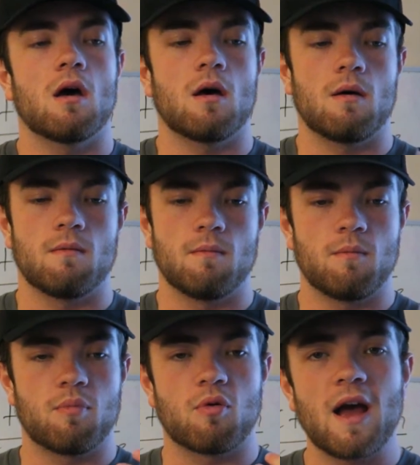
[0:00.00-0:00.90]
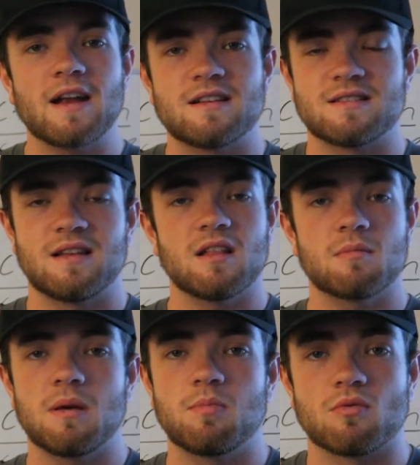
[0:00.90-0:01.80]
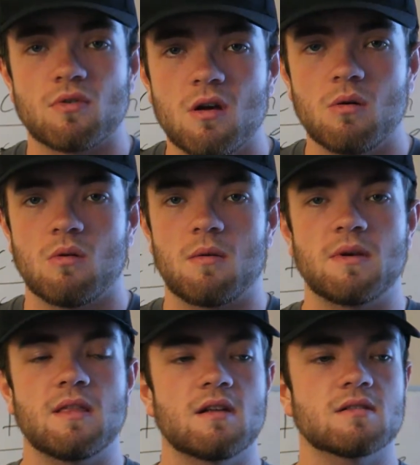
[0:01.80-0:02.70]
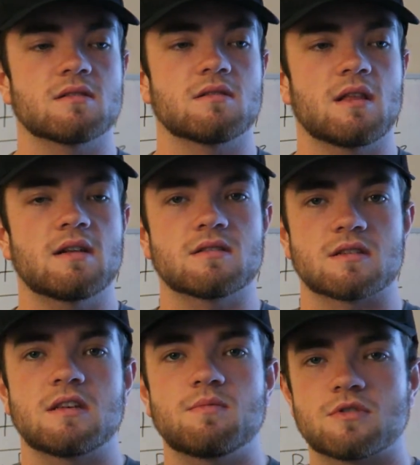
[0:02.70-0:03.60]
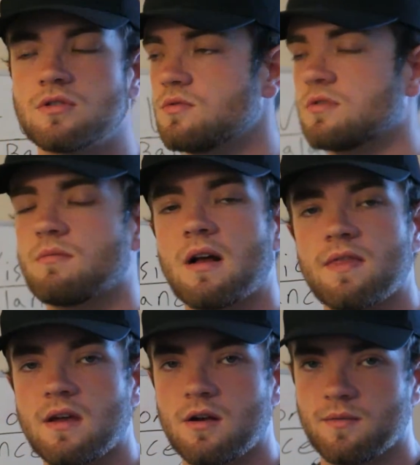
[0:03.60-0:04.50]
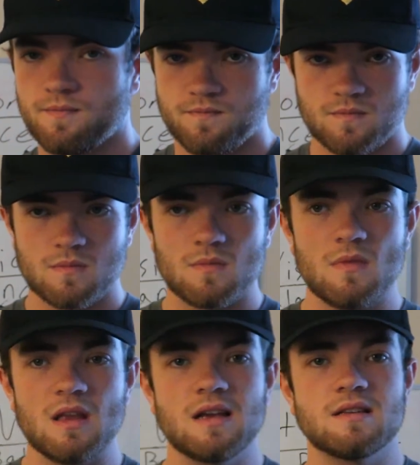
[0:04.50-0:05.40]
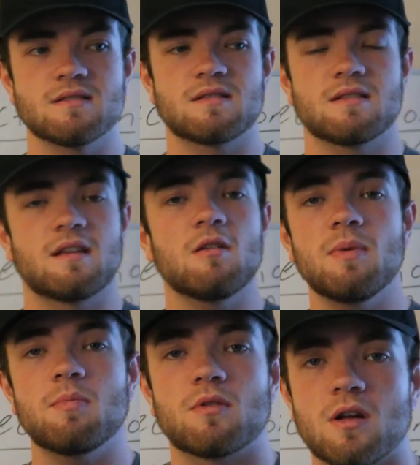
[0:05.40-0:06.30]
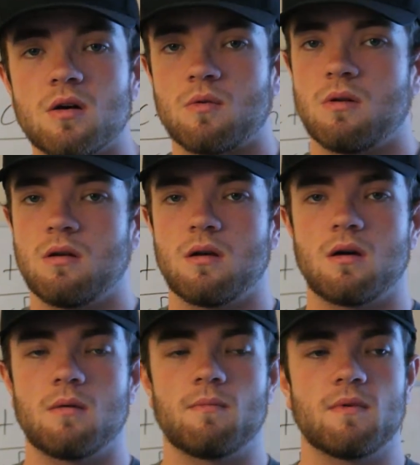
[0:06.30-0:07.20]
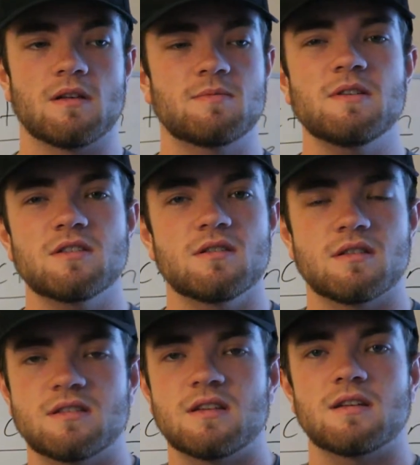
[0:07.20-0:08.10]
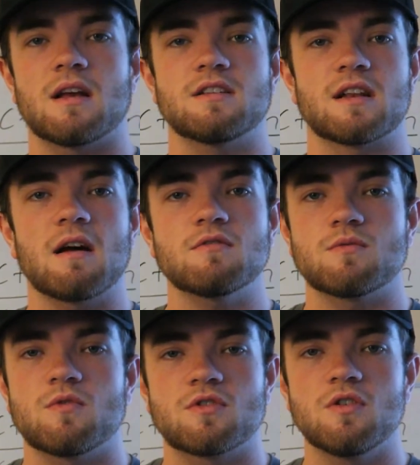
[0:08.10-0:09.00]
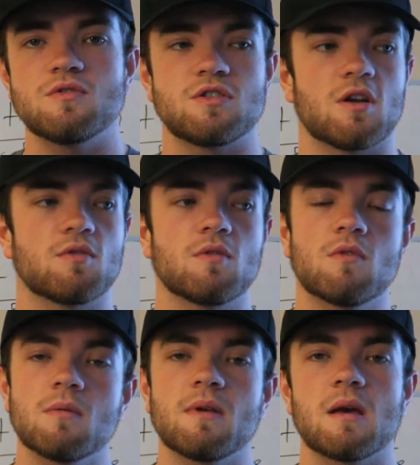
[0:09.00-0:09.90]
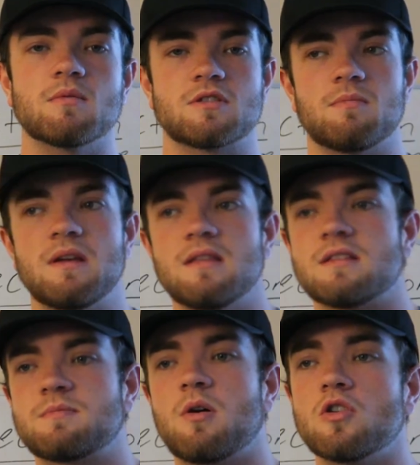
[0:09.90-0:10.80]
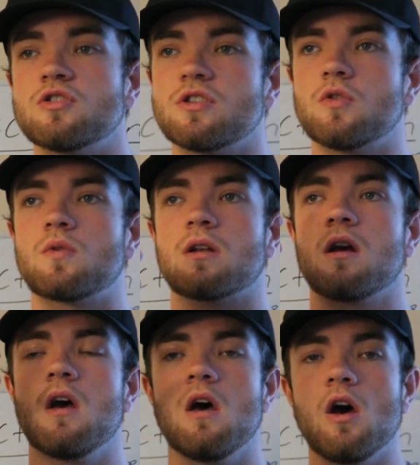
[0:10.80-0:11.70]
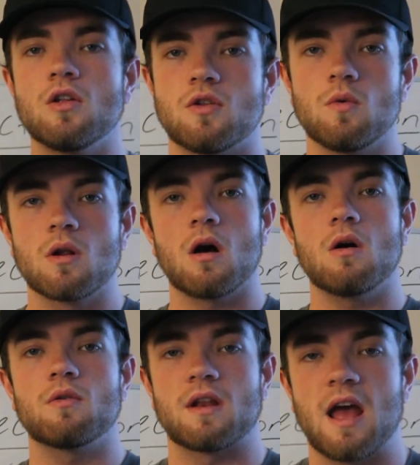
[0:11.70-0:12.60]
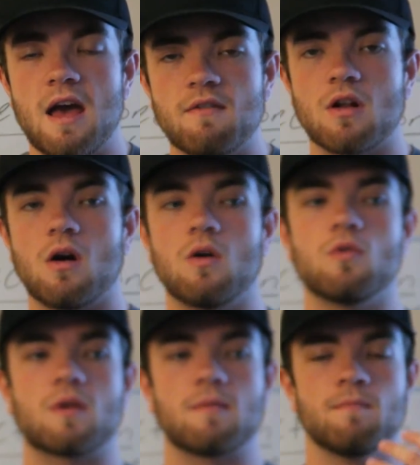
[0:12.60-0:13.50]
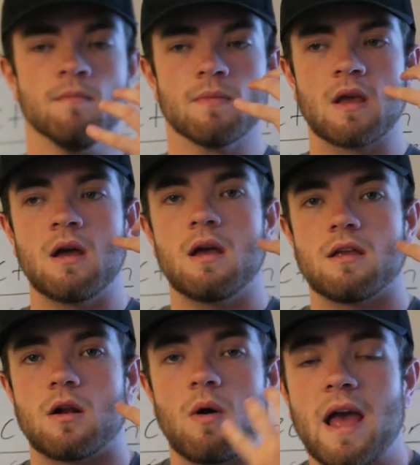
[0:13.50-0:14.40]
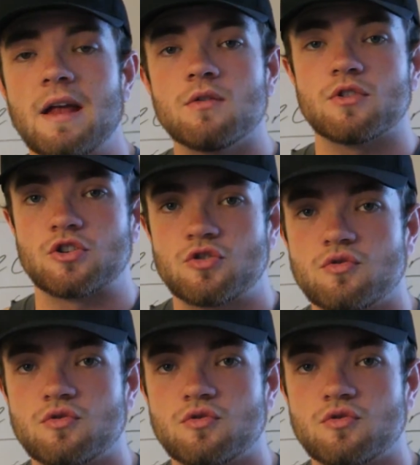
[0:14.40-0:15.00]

uh, practice telling people no. I mean, that is that is a simple solution right there. Is telling people no, uh, especially at this day and age. And I was one too. You know, you want to be able to be this person who can do it all, who can have it all, who can you know handle the